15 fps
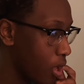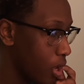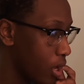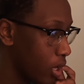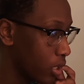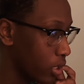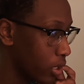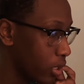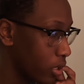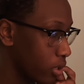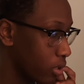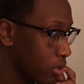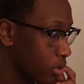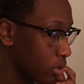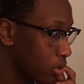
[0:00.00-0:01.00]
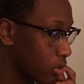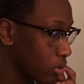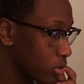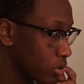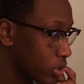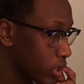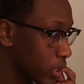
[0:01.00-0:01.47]
And then
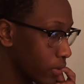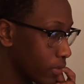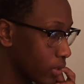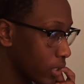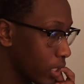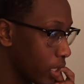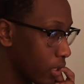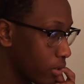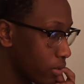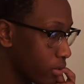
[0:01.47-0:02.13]
to give it that